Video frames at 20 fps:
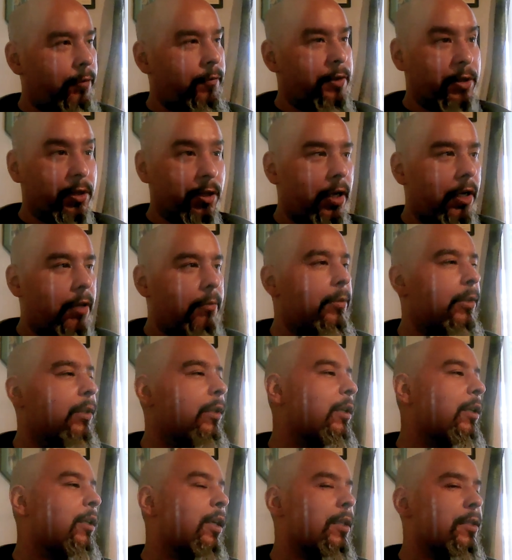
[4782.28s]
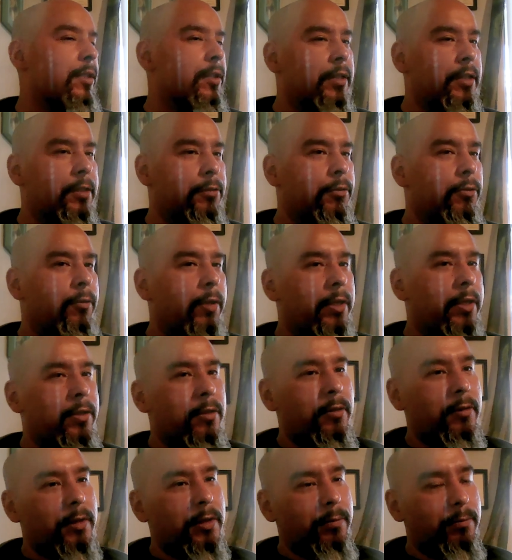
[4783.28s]
part of his job as a district
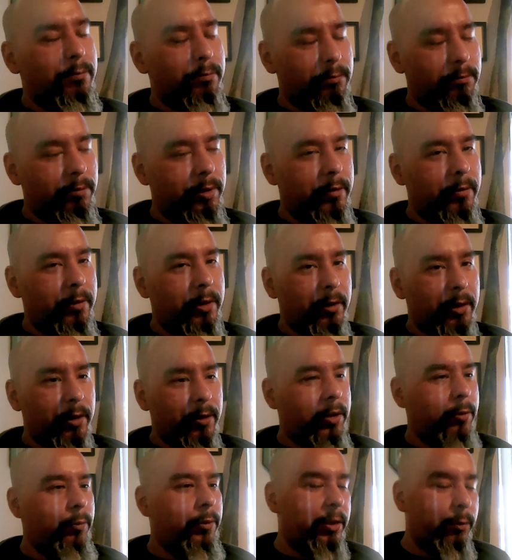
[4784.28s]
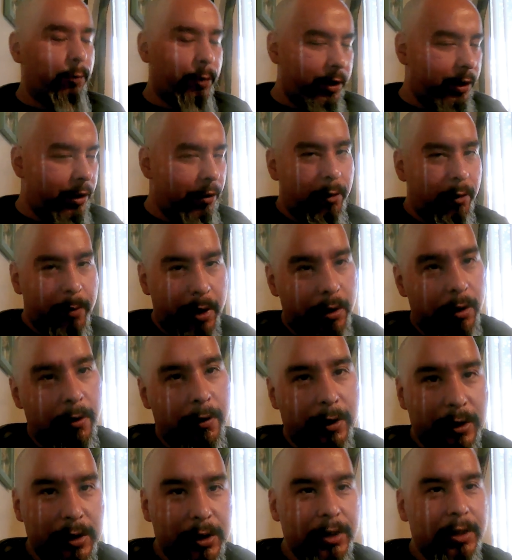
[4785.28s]
ranger. He he, he, he would have known about
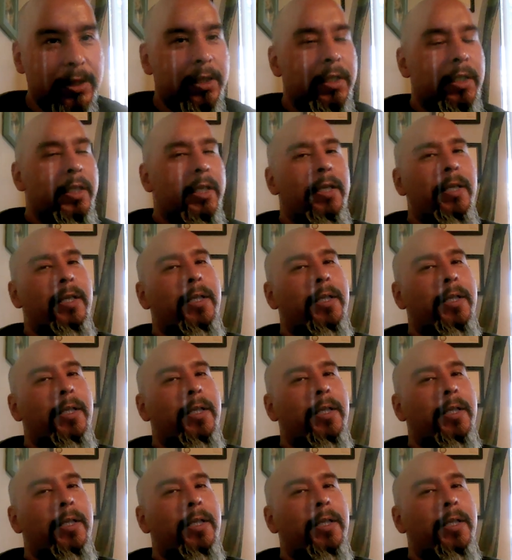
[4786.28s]
all this.